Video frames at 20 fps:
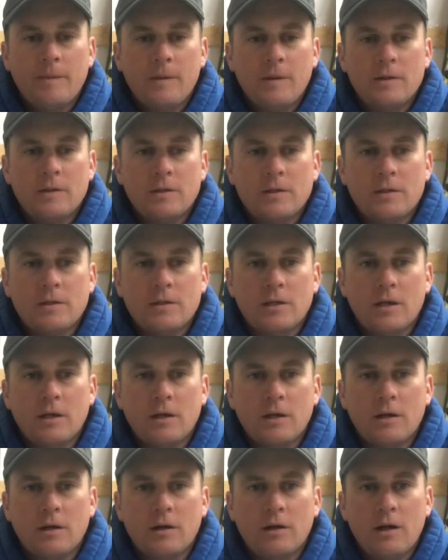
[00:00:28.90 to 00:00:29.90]
Just
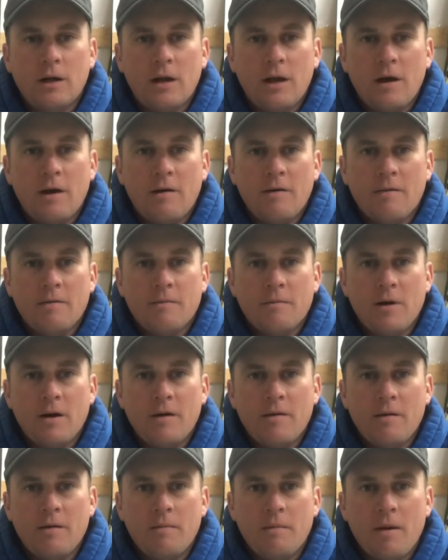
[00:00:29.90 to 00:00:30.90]
uh, kind of how
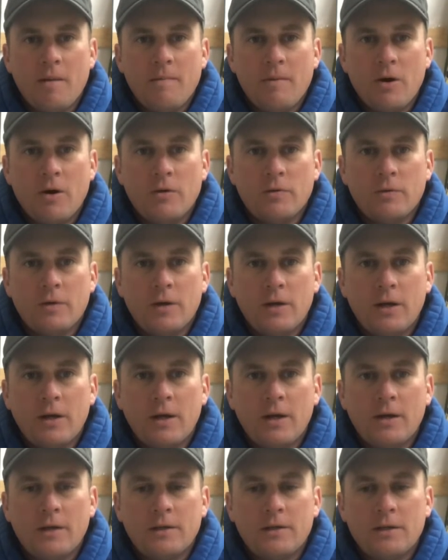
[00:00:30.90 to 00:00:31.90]
my, my boat
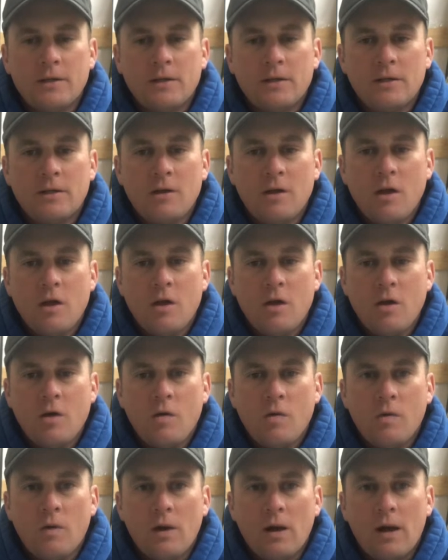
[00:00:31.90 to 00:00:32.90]
rigged and
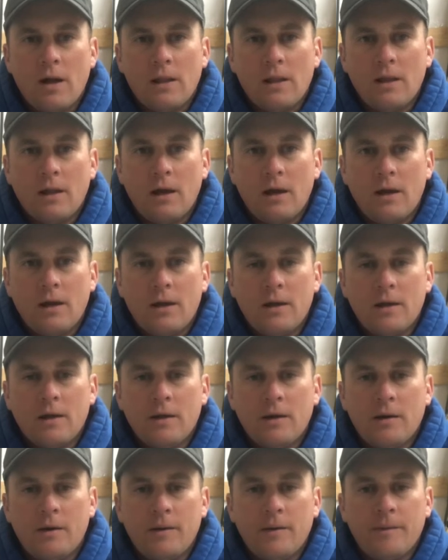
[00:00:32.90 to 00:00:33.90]
what I like.
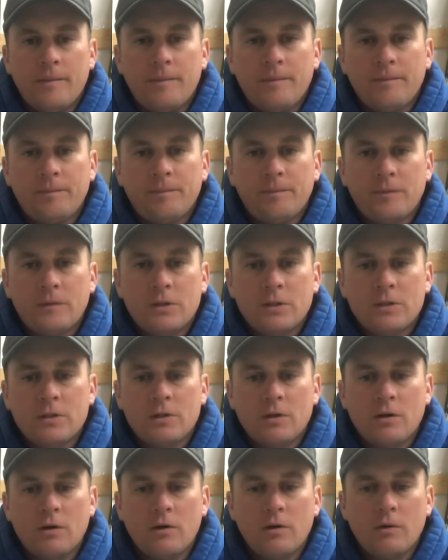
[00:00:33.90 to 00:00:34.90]
Um,
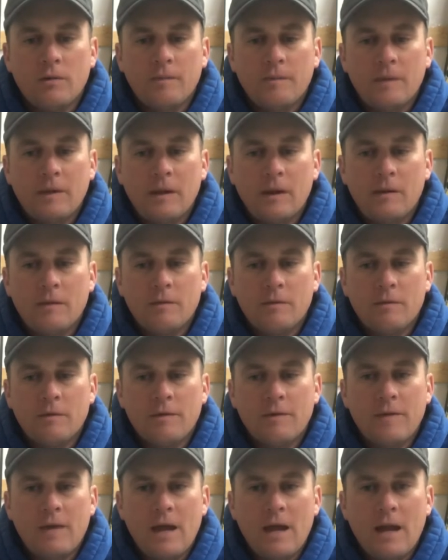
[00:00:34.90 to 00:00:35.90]
so
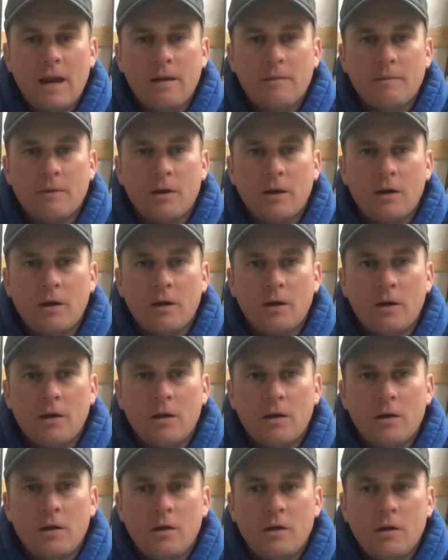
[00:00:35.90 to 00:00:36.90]
with that, I'm gonna
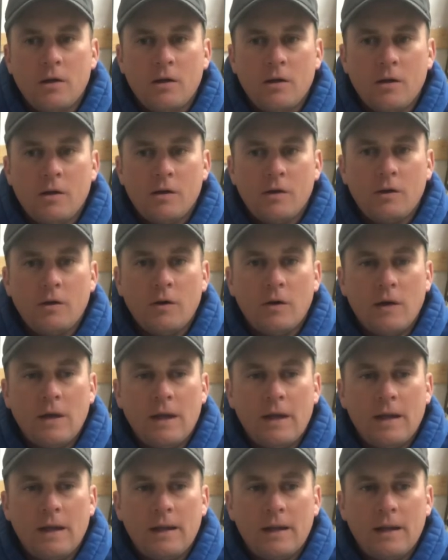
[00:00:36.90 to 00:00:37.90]
go
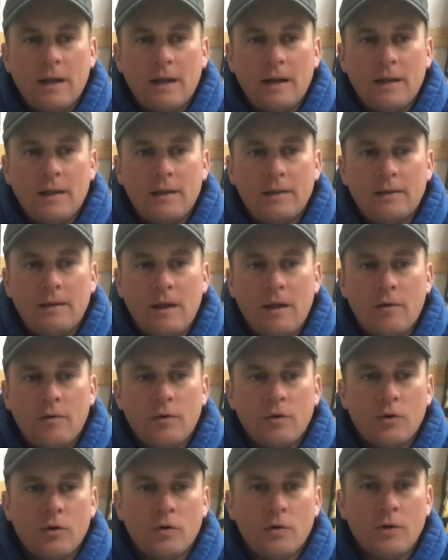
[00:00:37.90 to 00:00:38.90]
ahead and kind of hit that
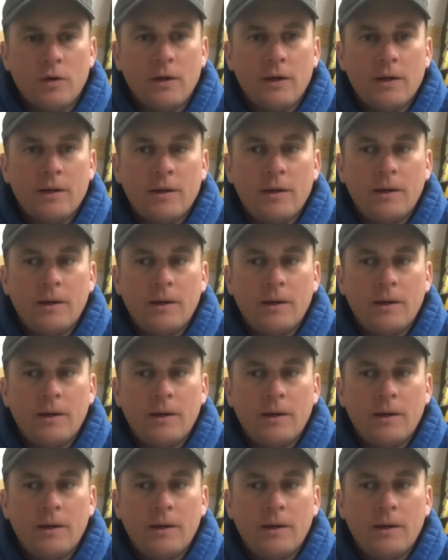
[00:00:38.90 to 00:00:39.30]
real quick.